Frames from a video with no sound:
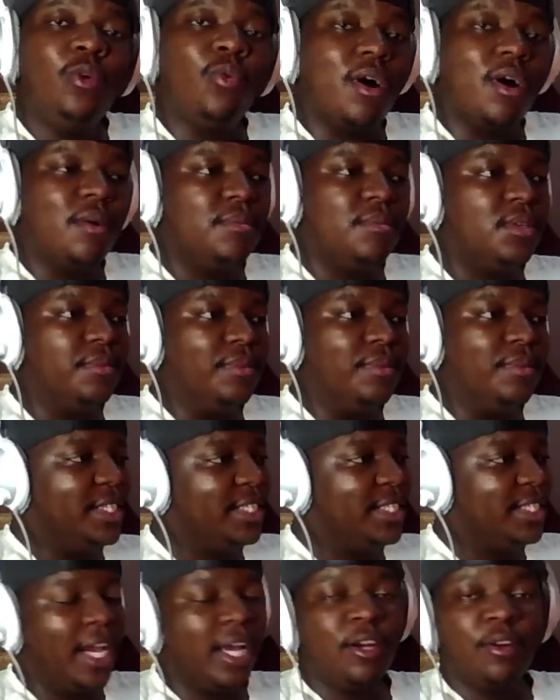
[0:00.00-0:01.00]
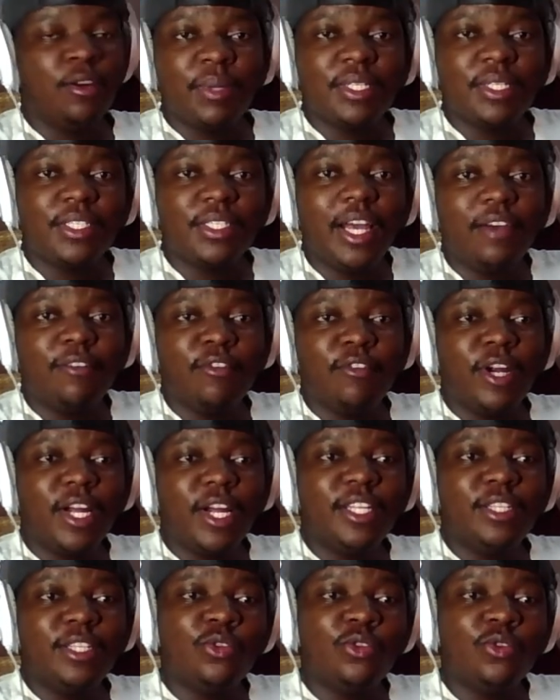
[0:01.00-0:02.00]
Welcome to my channel. About to dive right
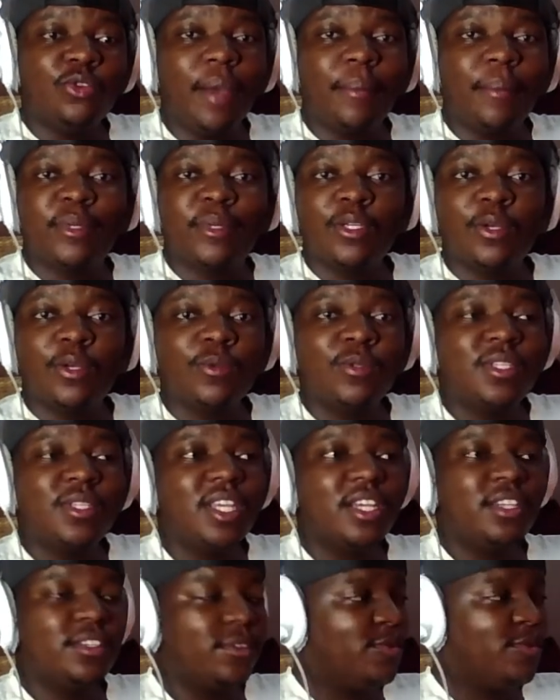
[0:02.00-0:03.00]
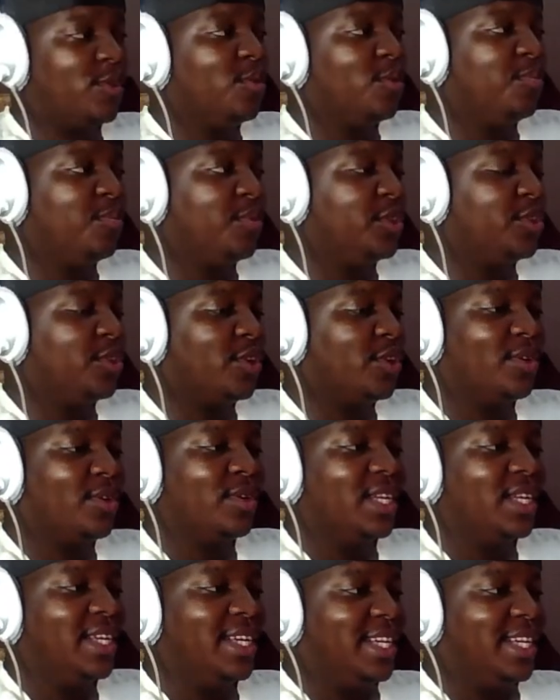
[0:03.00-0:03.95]
into episode six of Doom Patrol.